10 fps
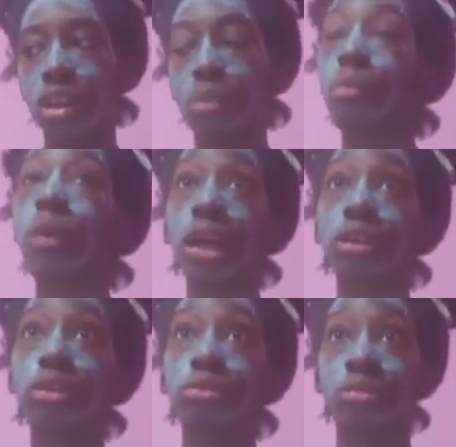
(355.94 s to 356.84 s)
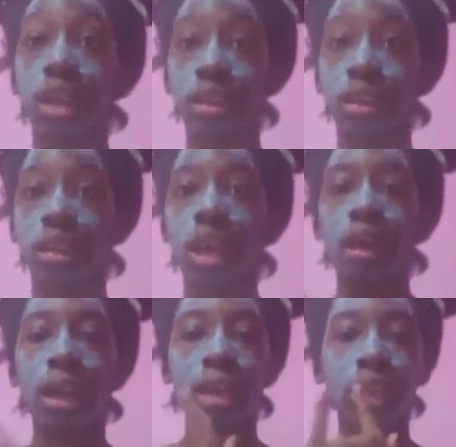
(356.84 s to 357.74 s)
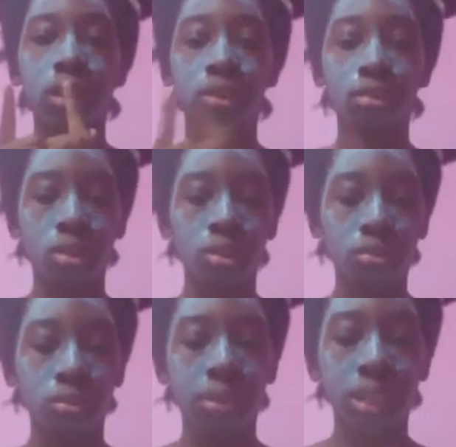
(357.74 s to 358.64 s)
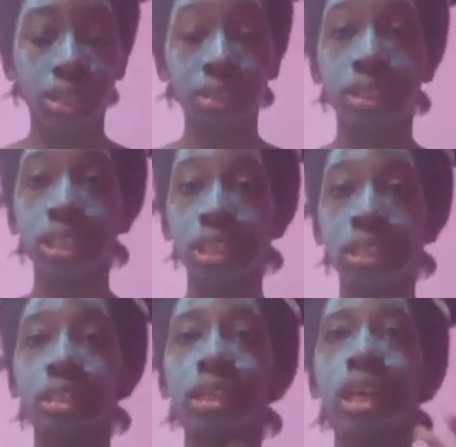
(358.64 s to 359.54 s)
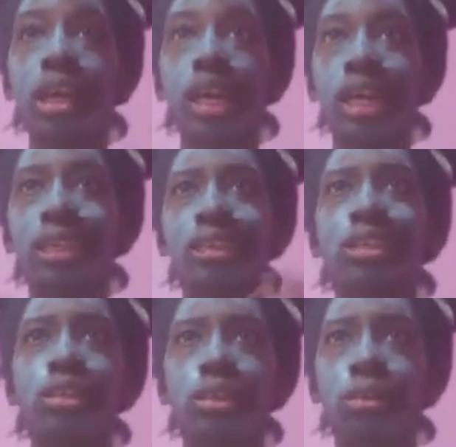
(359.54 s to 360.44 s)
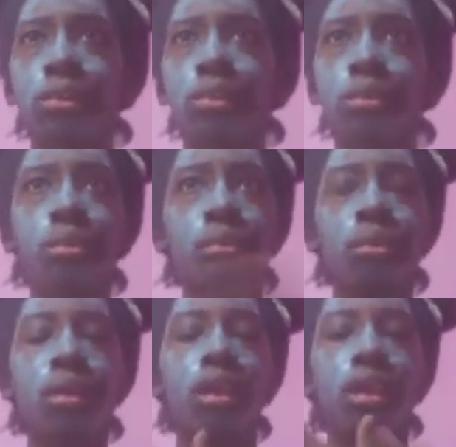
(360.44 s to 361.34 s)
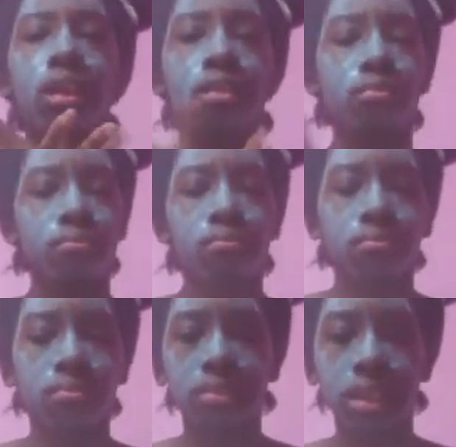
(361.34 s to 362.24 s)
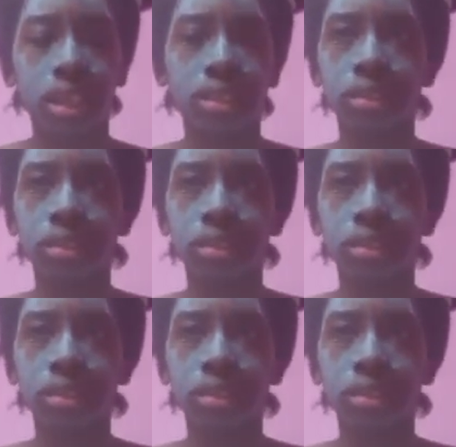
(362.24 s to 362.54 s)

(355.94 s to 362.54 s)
While it's drying, I can go downstairs and show you. I guess